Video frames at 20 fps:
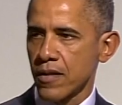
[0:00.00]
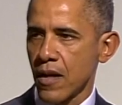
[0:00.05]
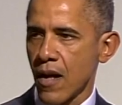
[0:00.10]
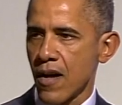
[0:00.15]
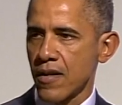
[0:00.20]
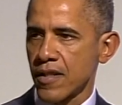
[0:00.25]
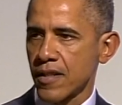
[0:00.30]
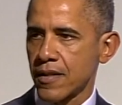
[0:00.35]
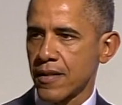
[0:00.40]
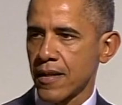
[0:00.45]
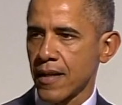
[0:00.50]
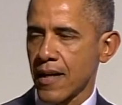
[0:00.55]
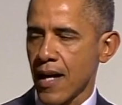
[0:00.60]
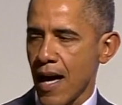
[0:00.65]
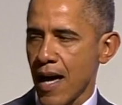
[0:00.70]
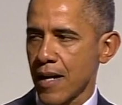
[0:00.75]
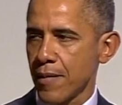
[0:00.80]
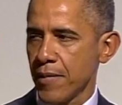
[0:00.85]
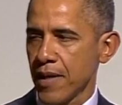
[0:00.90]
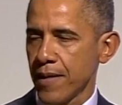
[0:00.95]
largest
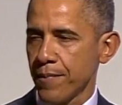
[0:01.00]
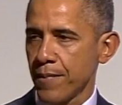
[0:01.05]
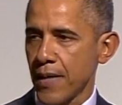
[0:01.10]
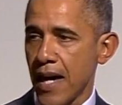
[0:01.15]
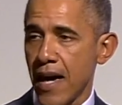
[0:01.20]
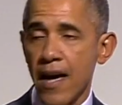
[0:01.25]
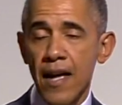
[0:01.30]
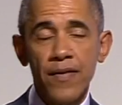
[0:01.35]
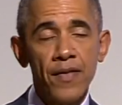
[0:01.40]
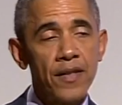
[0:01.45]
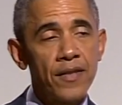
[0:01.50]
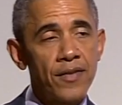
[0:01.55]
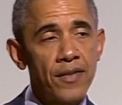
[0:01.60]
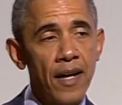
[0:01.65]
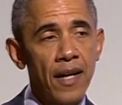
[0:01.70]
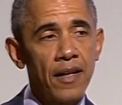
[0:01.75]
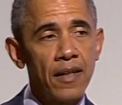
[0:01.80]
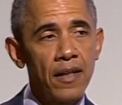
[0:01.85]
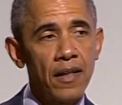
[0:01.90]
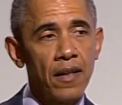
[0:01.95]
economy and the
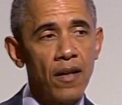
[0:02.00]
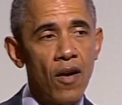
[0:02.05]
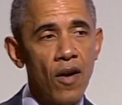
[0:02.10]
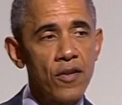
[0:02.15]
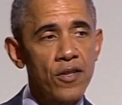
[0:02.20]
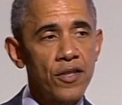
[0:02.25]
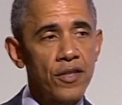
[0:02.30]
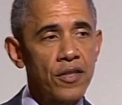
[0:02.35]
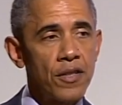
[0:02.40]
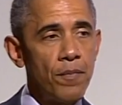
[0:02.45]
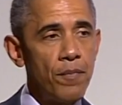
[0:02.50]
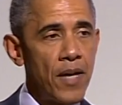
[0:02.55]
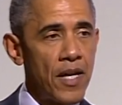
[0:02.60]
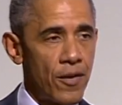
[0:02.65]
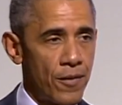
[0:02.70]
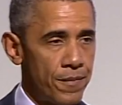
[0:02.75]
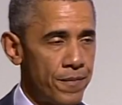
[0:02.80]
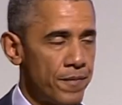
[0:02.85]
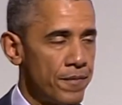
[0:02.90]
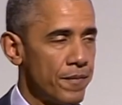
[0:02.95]
second largest emitter